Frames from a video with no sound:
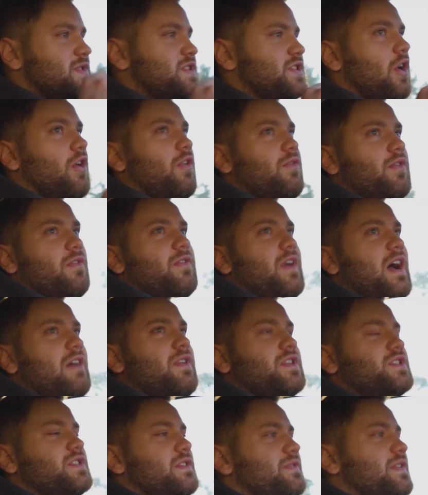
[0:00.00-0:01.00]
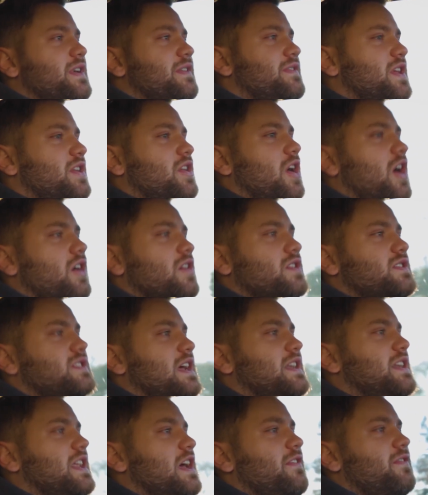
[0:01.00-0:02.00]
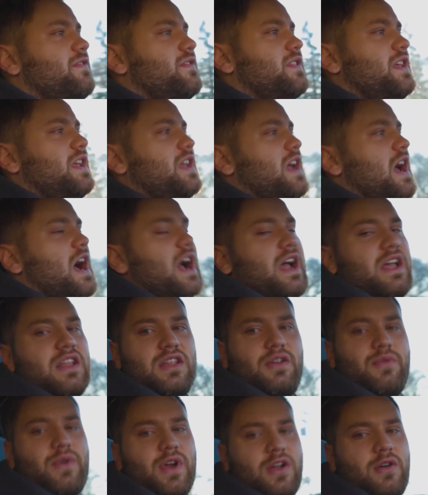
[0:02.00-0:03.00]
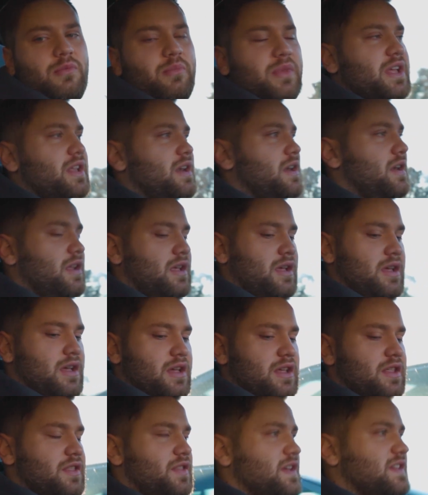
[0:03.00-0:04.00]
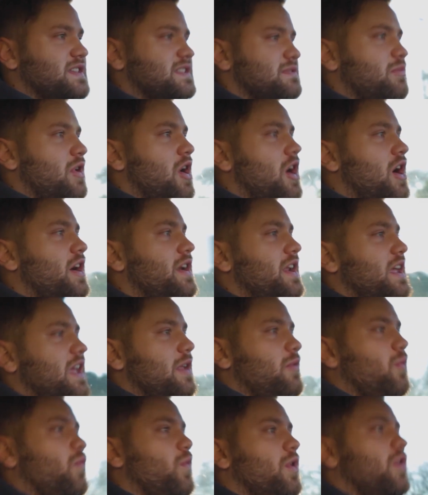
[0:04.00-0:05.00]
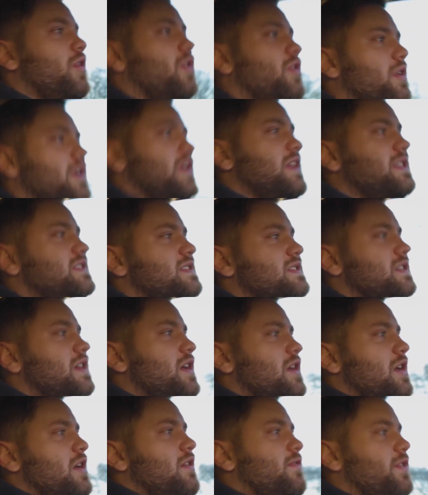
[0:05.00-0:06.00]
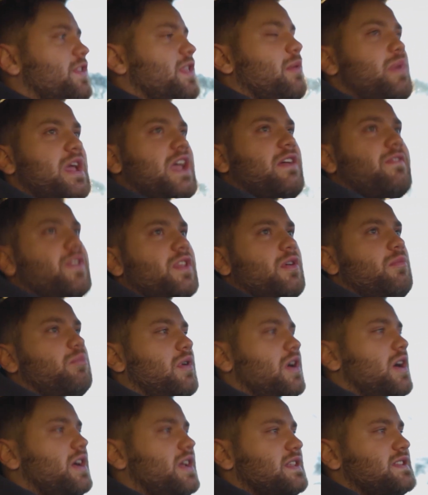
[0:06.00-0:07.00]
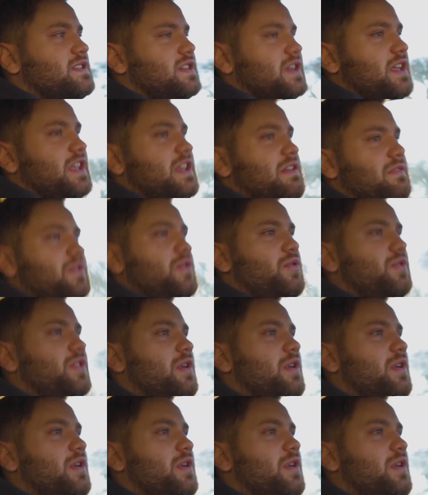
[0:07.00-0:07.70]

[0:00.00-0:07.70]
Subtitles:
So for $550, I definitely highly recommend this mod. It's for the bang for the buck. It's going to give you